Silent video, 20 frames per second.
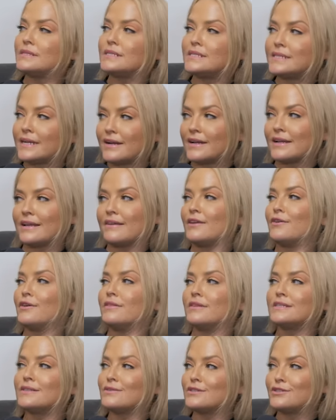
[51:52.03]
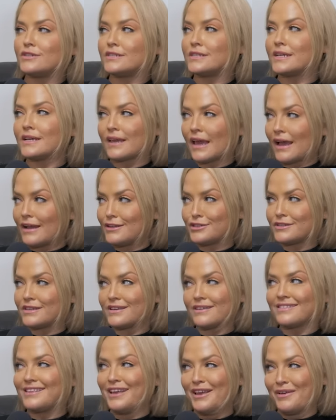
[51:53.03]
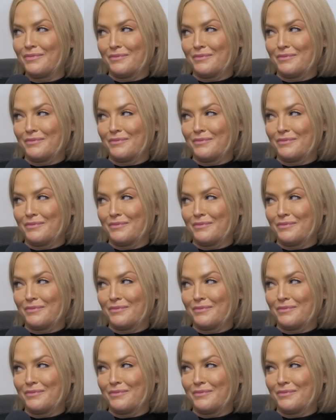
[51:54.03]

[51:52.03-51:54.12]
I'm staring at you, and this is your dick, Angela.